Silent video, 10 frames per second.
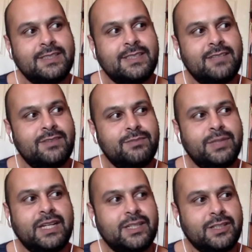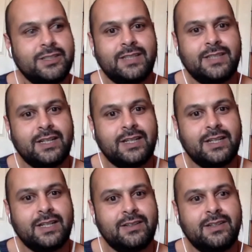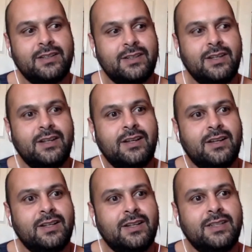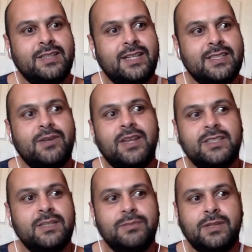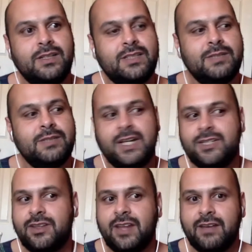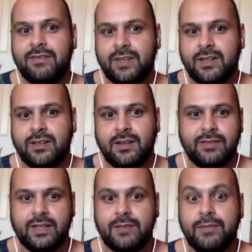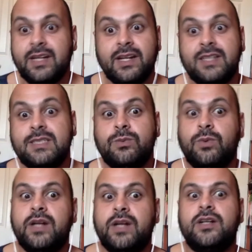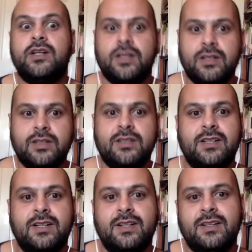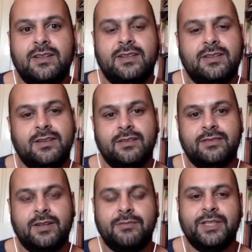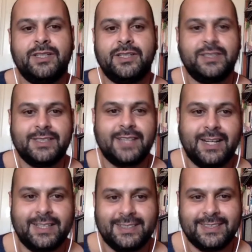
even beginners like it takes away the intimidation they feel of like making a sweater from her designs.